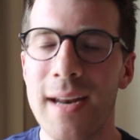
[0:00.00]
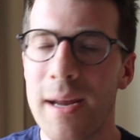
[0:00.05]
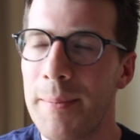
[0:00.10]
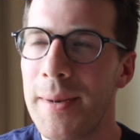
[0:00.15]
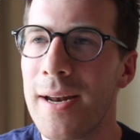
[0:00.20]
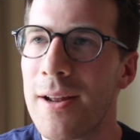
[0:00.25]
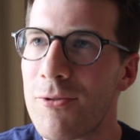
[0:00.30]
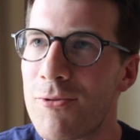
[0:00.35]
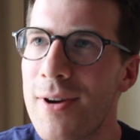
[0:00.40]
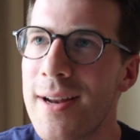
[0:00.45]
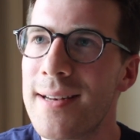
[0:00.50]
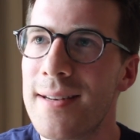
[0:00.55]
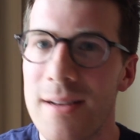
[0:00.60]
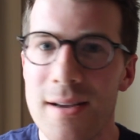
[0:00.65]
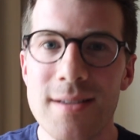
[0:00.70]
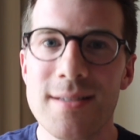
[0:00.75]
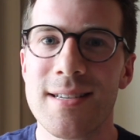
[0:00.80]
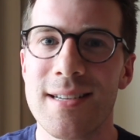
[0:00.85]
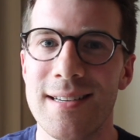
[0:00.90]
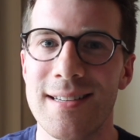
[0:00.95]
I mean, I'd read
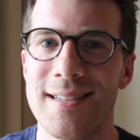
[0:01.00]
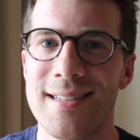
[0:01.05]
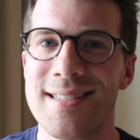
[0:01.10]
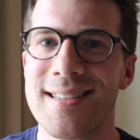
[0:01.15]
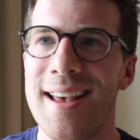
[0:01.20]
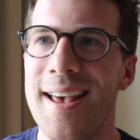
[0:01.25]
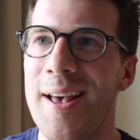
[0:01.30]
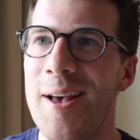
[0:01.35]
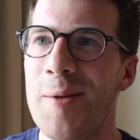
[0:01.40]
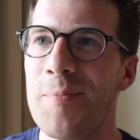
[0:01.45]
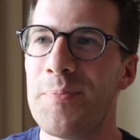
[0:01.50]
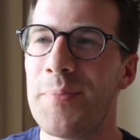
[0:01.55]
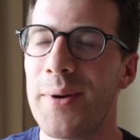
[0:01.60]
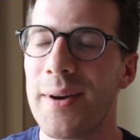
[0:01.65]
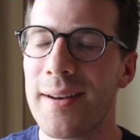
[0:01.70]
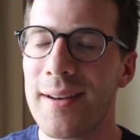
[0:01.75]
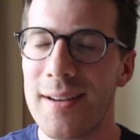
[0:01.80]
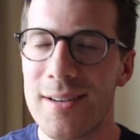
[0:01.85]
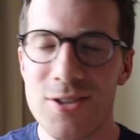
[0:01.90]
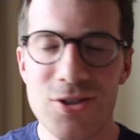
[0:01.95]
dozens,
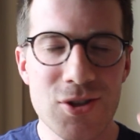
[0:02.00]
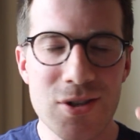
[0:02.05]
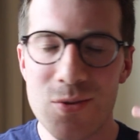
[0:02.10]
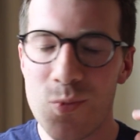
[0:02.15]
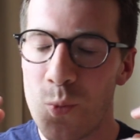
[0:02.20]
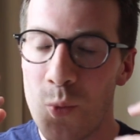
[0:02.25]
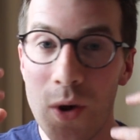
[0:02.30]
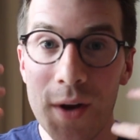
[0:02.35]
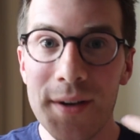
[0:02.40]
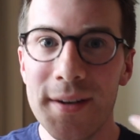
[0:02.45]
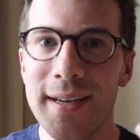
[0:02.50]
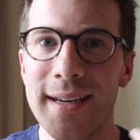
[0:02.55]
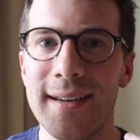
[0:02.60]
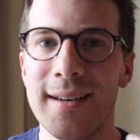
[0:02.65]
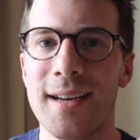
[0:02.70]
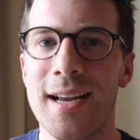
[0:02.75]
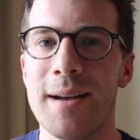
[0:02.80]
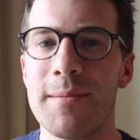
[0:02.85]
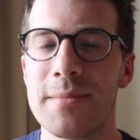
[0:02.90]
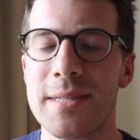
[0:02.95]
but just one
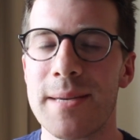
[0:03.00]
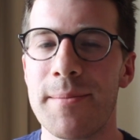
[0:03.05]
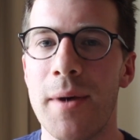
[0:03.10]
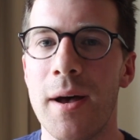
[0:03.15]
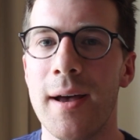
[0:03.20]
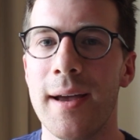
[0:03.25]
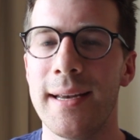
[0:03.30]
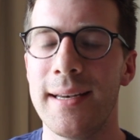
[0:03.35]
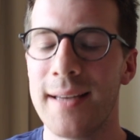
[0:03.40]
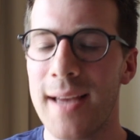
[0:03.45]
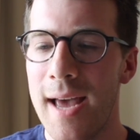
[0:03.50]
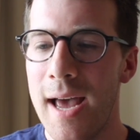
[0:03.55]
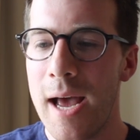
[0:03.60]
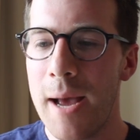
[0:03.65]
didn't come to mind.